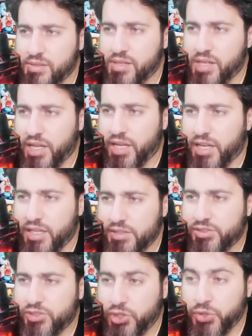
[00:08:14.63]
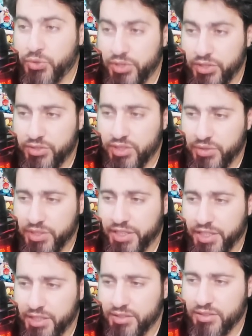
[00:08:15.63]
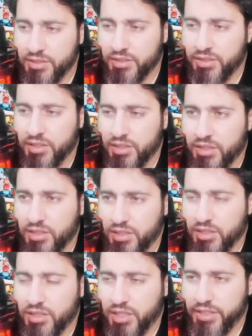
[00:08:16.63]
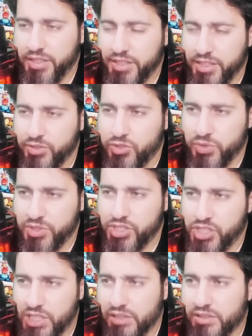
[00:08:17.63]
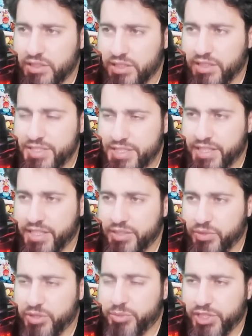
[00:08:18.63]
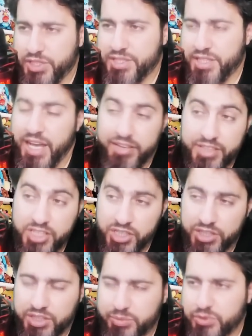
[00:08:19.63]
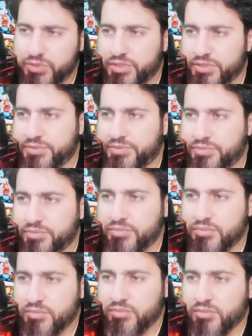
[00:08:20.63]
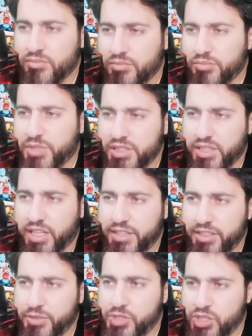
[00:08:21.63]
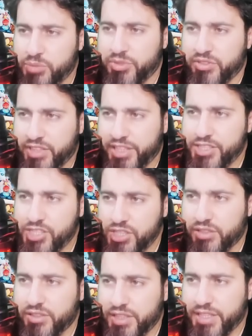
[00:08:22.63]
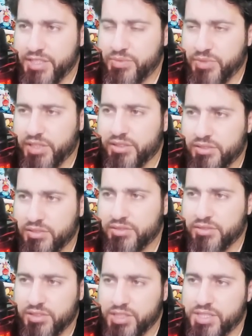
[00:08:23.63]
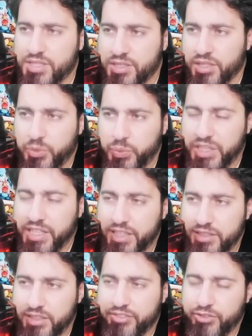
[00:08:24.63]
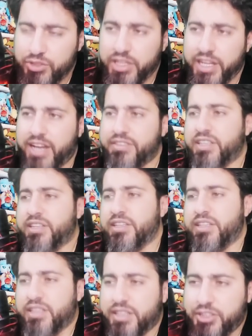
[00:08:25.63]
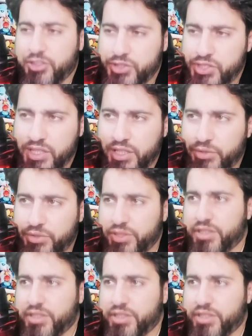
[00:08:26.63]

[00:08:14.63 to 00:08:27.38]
And 2 then throw again. I think they usually shield here the second one because they have a charge move. But I think we should be fine shielding as well, because we cannot afford having the Curilla on